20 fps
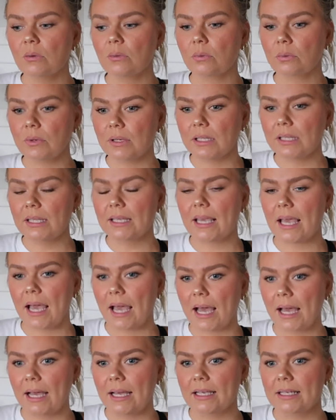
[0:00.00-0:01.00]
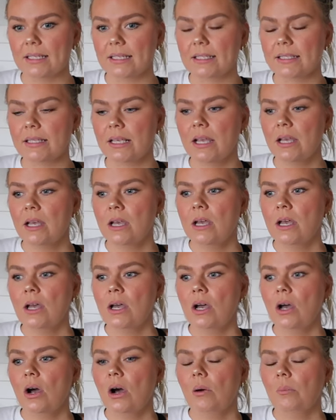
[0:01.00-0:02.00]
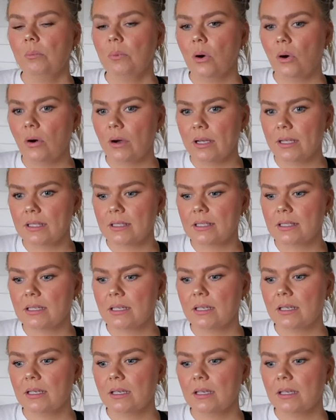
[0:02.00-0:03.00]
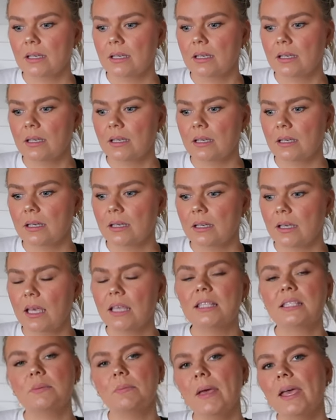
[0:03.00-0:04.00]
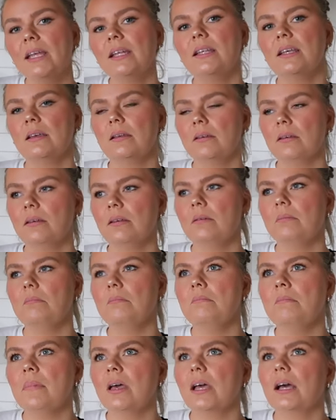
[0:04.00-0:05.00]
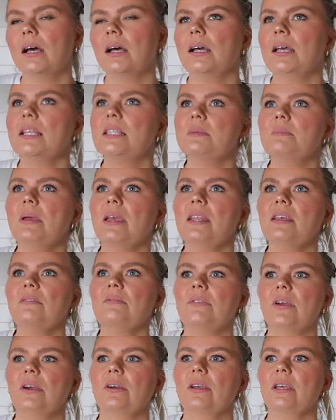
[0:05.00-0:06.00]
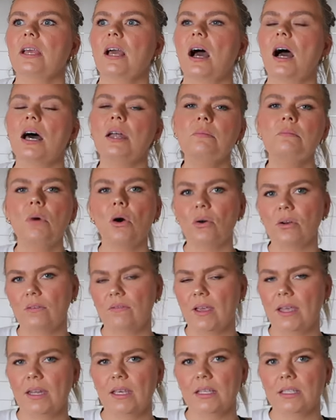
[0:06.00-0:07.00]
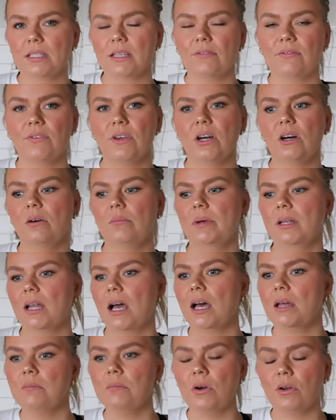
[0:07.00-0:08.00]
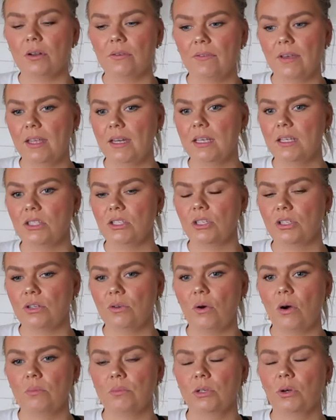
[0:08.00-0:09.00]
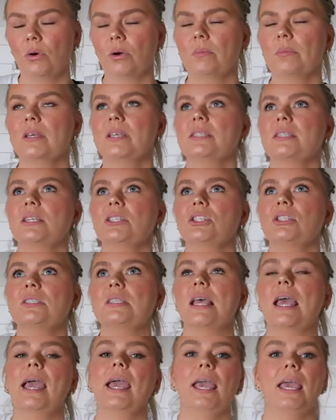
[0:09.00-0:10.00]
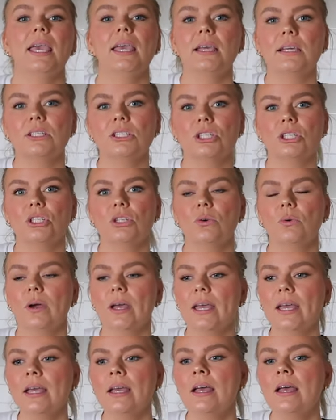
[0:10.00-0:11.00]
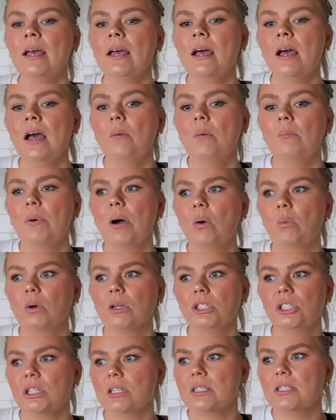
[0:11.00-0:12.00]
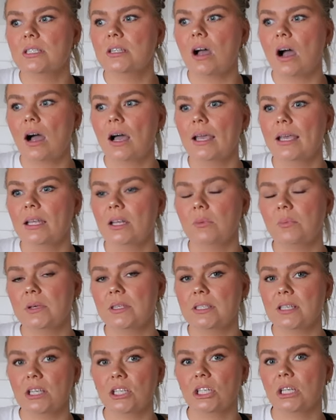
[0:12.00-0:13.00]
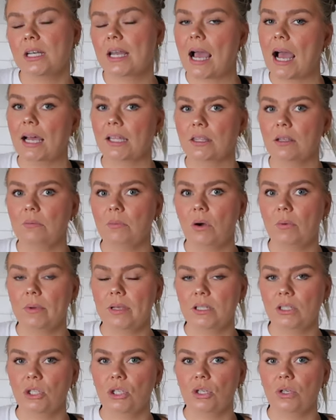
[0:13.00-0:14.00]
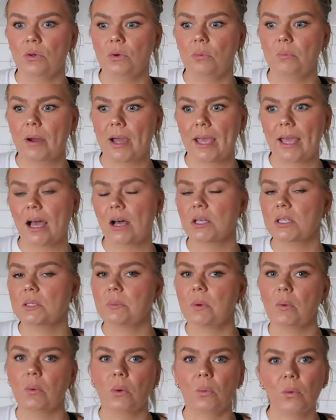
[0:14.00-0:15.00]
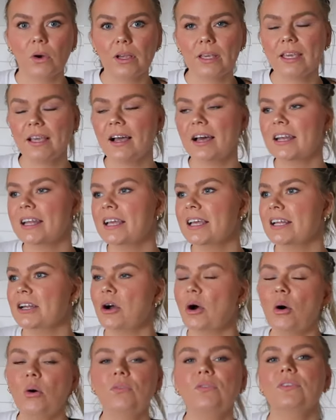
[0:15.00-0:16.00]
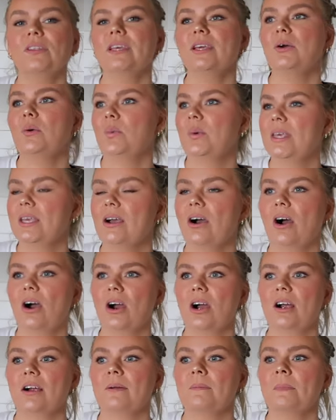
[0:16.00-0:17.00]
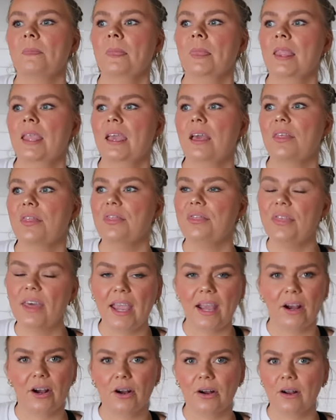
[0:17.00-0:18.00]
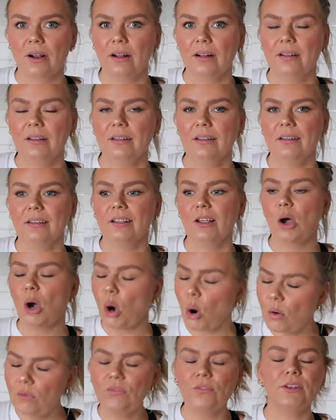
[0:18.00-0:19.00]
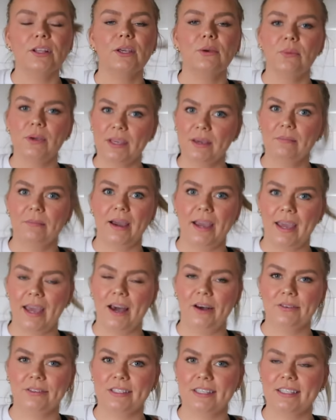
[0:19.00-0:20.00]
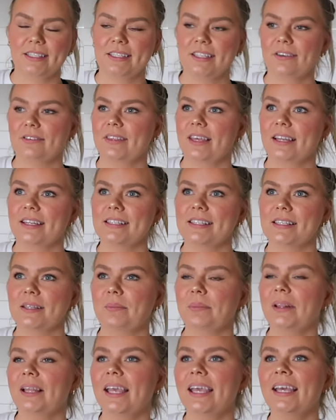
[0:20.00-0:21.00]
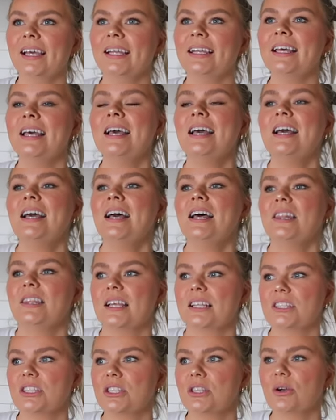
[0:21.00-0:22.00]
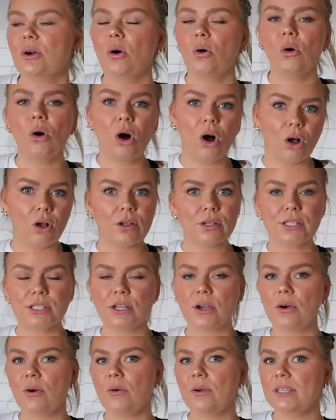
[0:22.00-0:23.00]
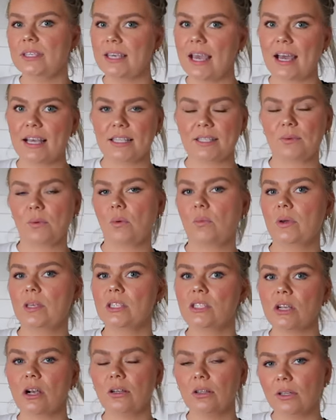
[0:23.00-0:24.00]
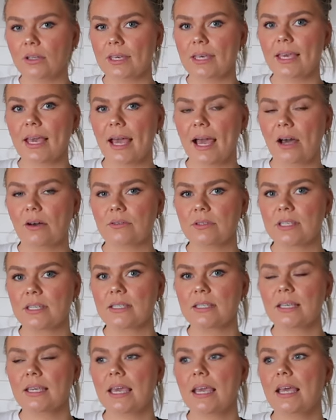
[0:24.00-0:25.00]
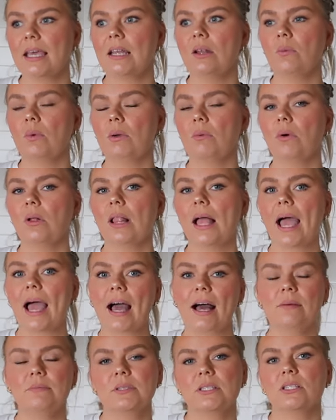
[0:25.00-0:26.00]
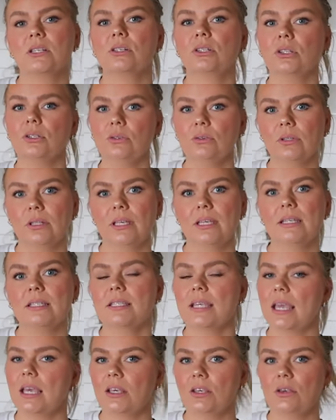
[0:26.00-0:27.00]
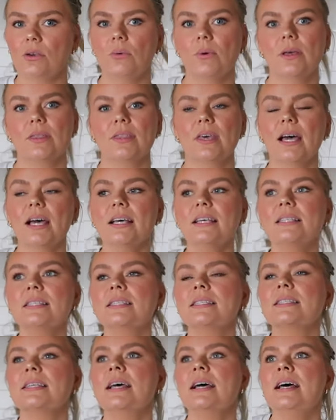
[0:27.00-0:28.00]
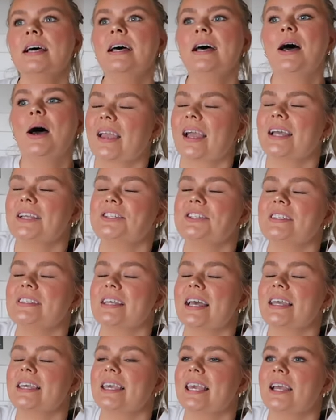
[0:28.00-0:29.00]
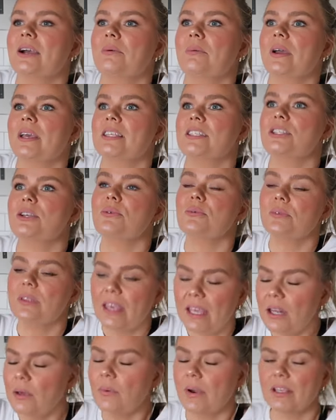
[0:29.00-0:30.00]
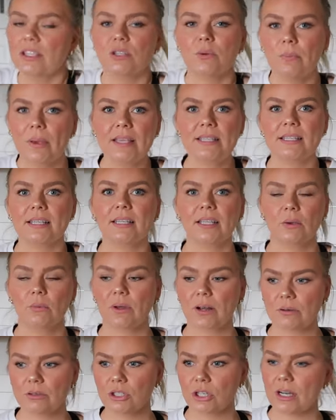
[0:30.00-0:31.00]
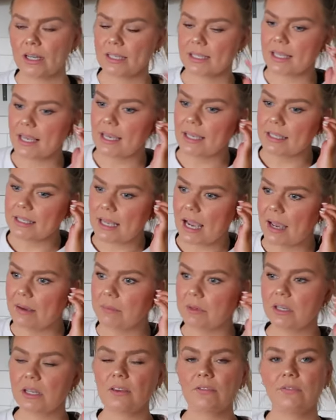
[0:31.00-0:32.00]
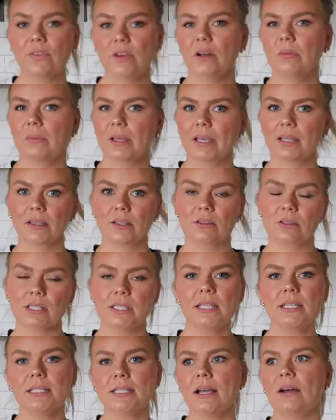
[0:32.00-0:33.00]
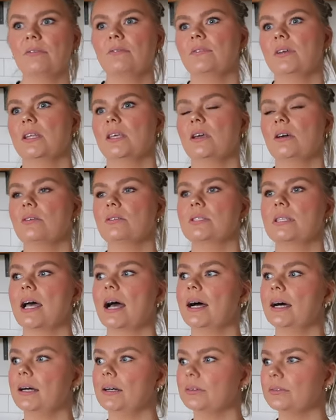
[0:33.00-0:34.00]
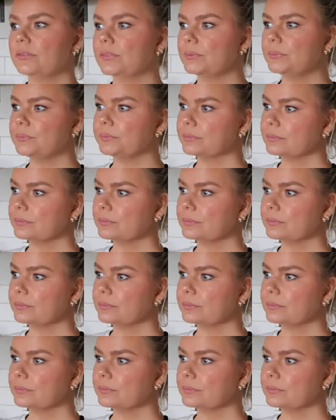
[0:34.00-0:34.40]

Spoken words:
it really has it's made it very unmotivating to film and unmotivating to do home decor because I just ache to do it. But we're just not in a position at the moment to buy a house, but we're working on it, and hopefully we are there. Hopefully we can buy a house this year. That is the plan. That's the goal. Also, yes, when we start looking at houses again, we will absolutely take you with us. I can't wait. So anyway, so basically what I was trying to say is I'm gonna film like little sit-down videos of